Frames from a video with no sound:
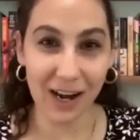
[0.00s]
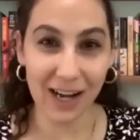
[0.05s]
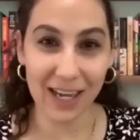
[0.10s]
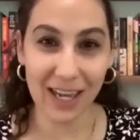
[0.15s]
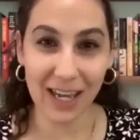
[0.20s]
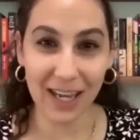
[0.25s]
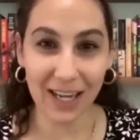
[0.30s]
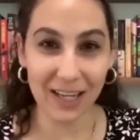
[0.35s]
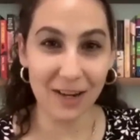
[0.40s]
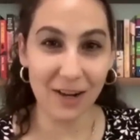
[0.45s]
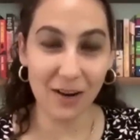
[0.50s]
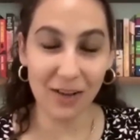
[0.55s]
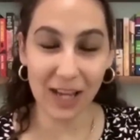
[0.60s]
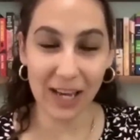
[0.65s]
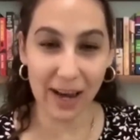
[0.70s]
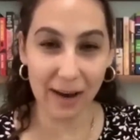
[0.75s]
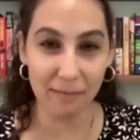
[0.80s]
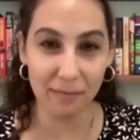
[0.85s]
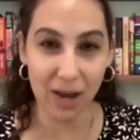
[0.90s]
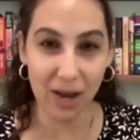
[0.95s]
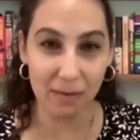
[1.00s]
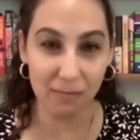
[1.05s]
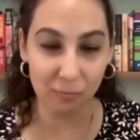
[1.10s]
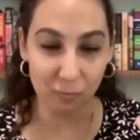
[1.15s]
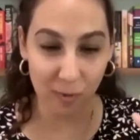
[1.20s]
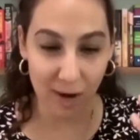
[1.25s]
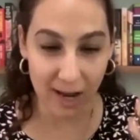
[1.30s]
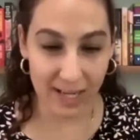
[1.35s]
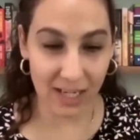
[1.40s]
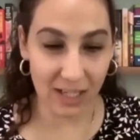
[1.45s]
I can't, you know, like I'm, I'm
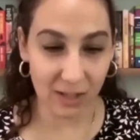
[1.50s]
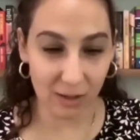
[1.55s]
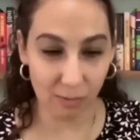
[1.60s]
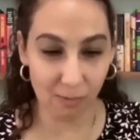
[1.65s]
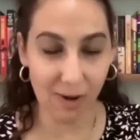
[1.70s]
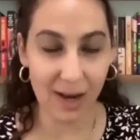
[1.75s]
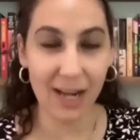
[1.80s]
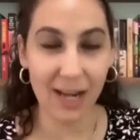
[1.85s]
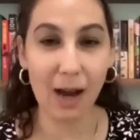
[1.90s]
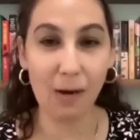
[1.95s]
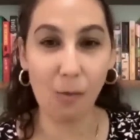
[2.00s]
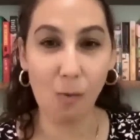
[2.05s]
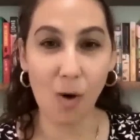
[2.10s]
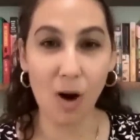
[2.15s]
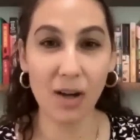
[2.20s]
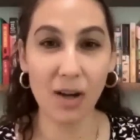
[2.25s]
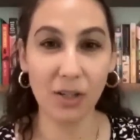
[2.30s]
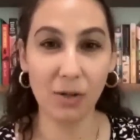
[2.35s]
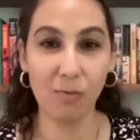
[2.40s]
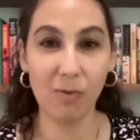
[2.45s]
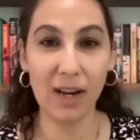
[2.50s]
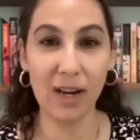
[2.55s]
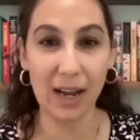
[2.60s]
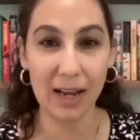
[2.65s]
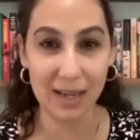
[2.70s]
ready to win. I want to win.